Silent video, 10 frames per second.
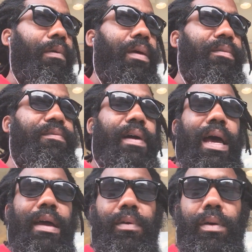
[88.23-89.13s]
around the
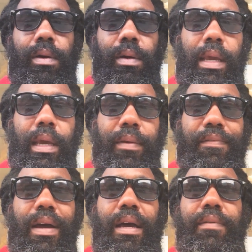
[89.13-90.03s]
5 or negative
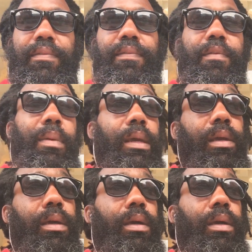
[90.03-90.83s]
5 for me.